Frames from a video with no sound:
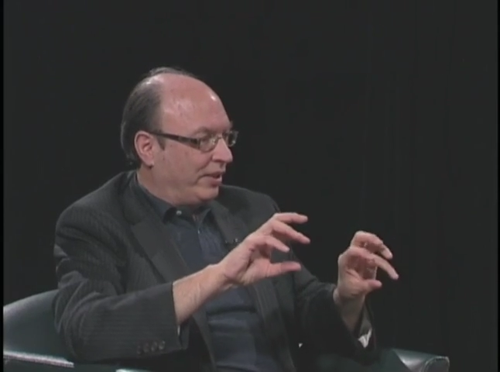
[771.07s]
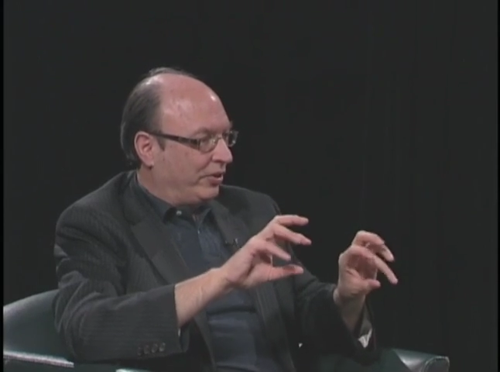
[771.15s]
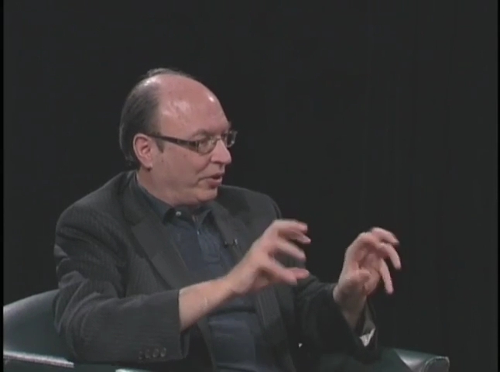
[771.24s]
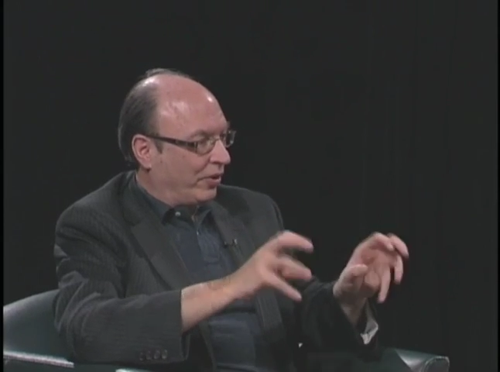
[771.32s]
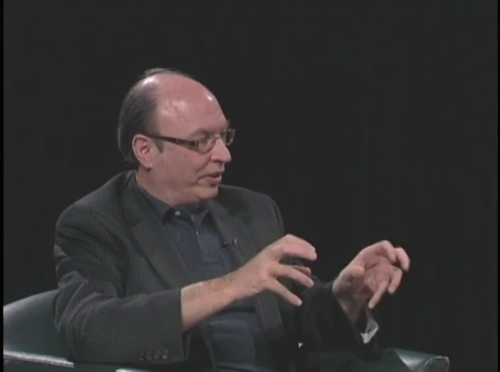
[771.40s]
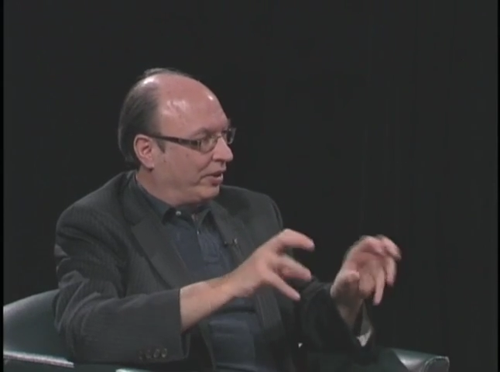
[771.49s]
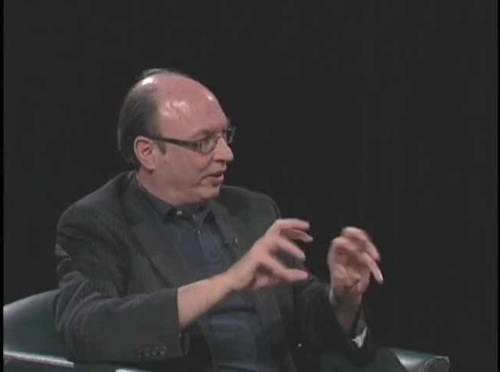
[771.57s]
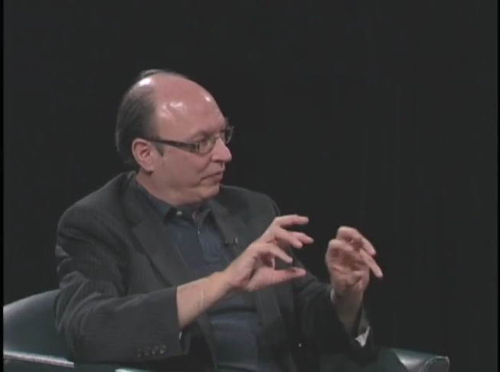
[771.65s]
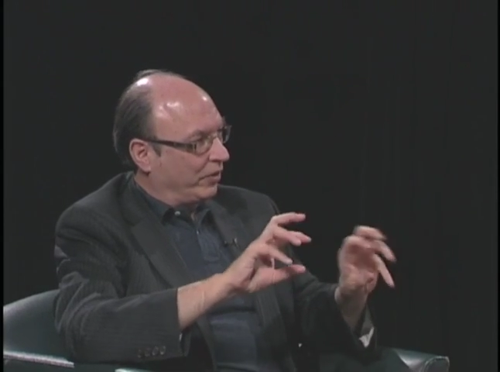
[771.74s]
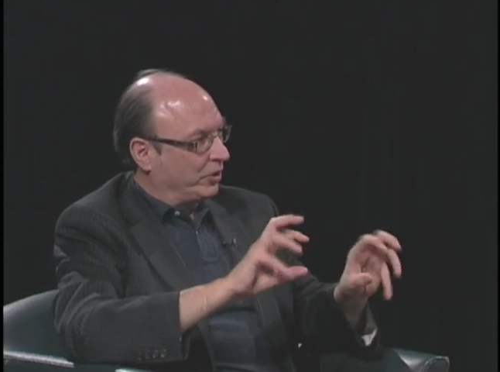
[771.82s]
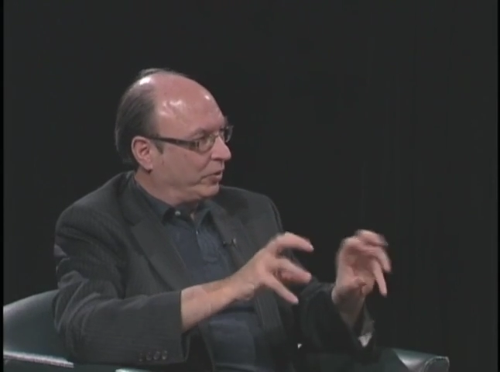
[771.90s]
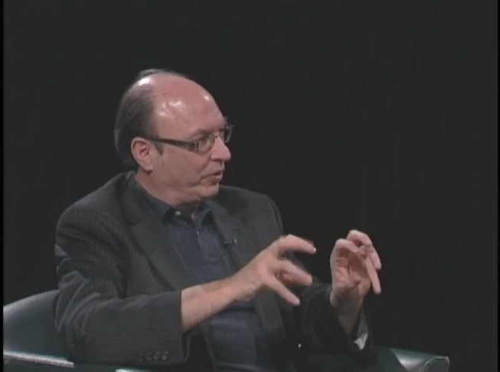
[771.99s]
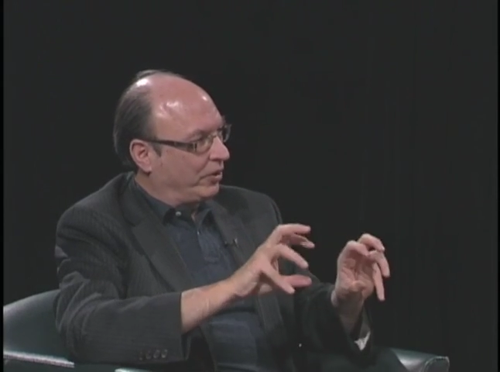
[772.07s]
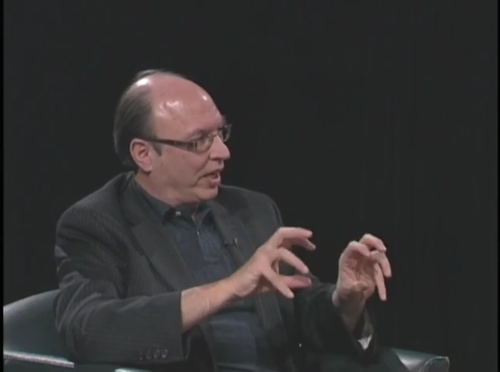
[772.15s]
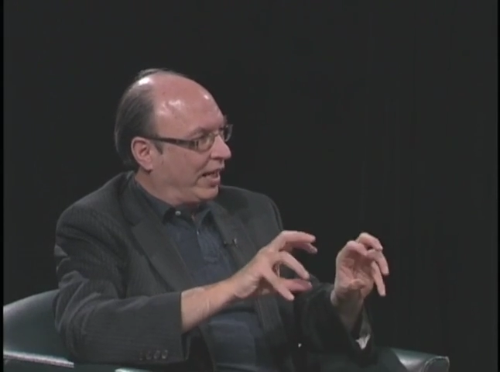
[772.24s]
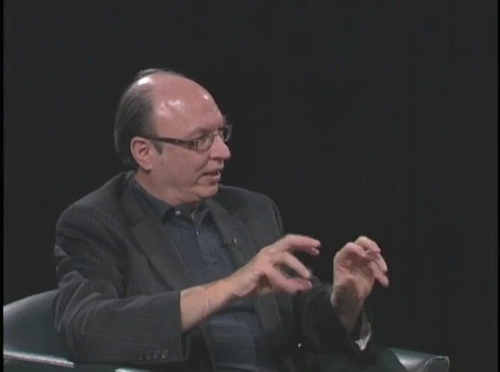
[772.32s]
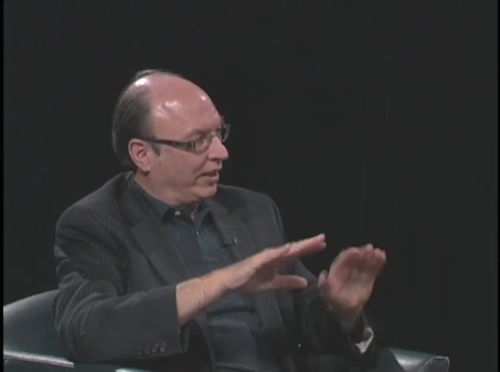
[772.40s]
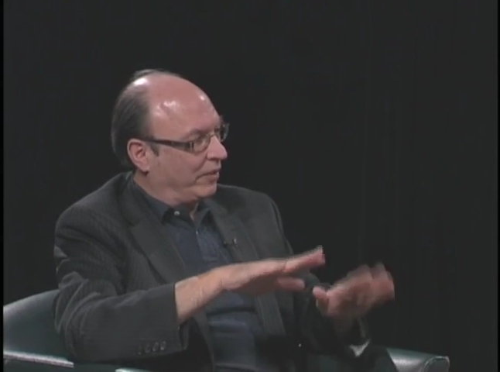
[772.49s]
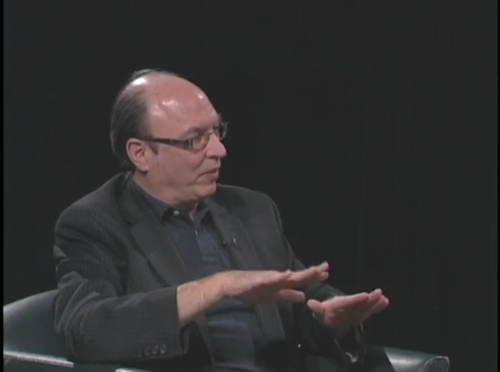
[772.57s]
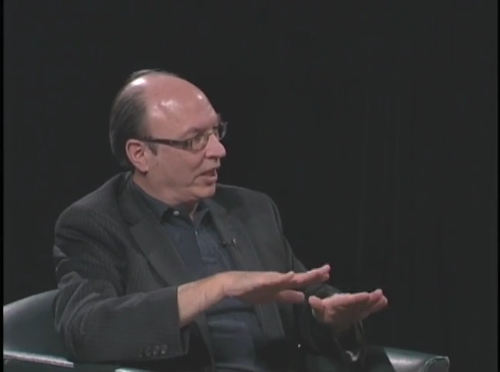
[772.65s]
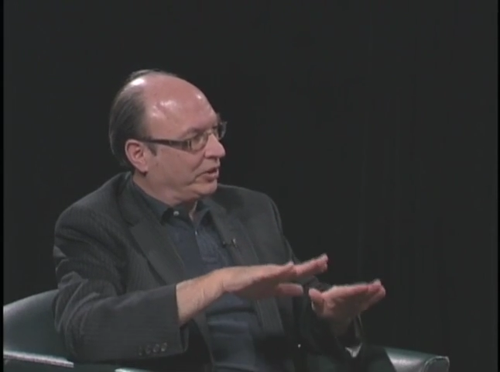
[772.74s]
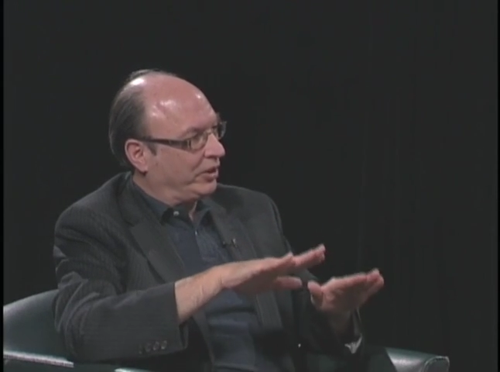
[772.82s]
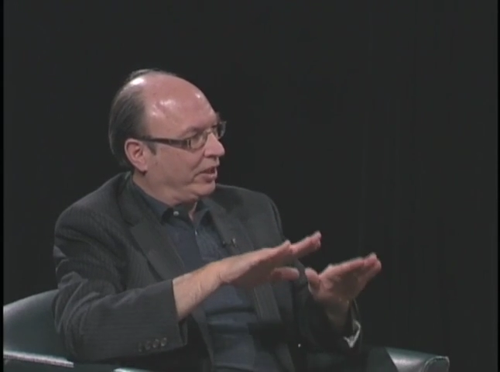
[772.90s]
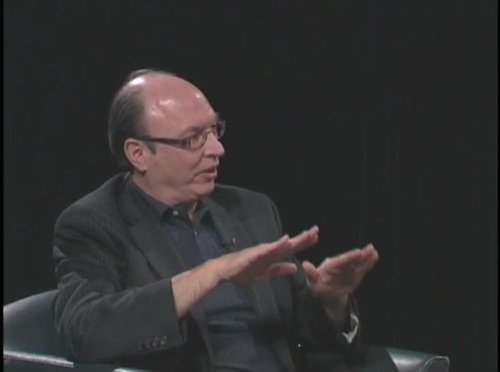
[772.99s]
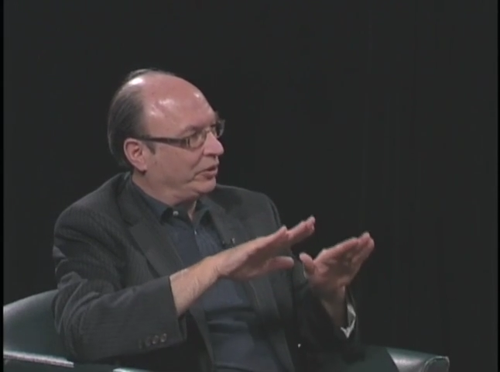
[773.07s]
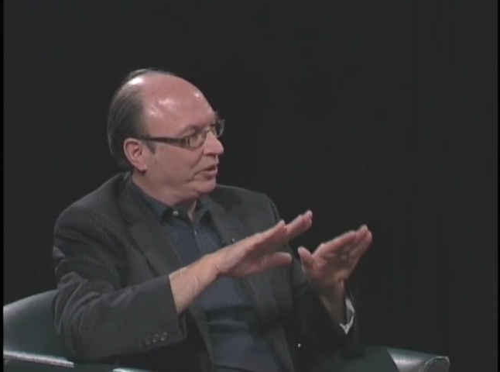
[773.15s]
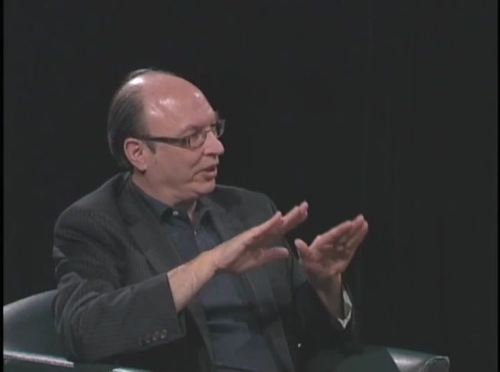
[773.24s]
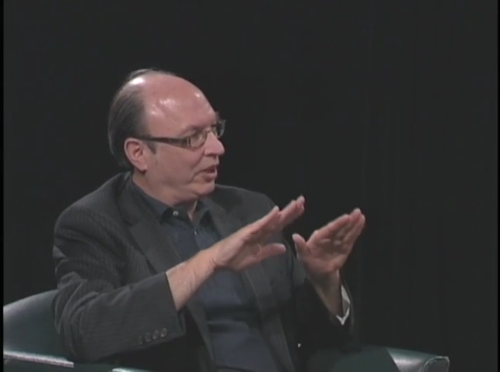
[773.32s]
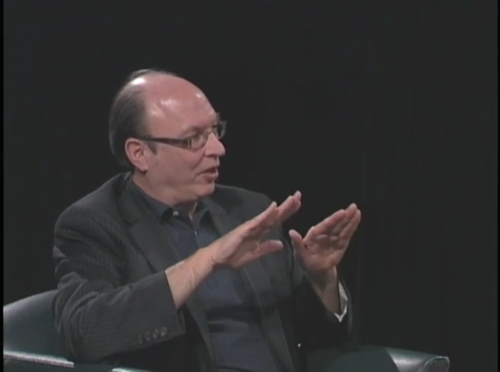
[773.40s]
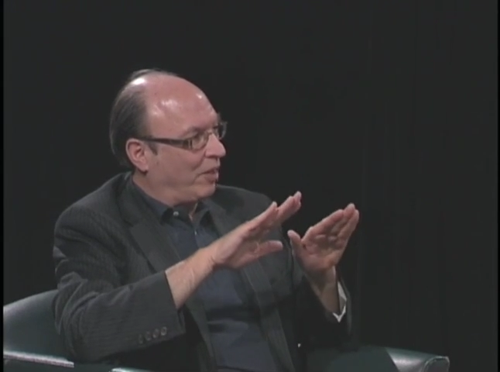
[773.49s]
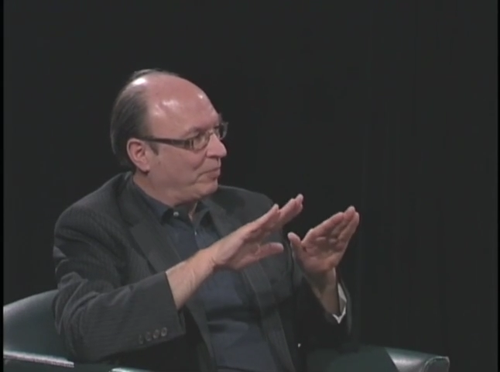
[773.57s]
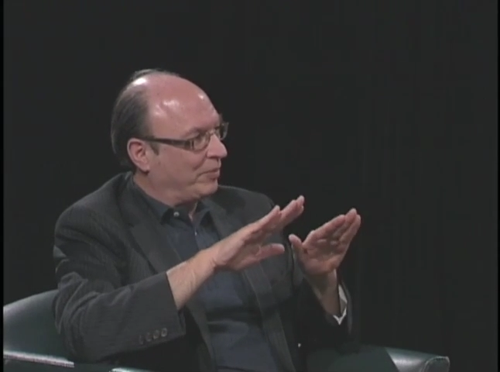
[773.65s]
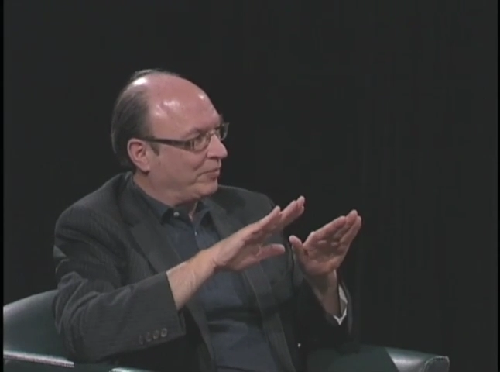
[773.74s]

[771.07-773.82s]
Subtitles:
turn a virtual dial and watch the ocean go up.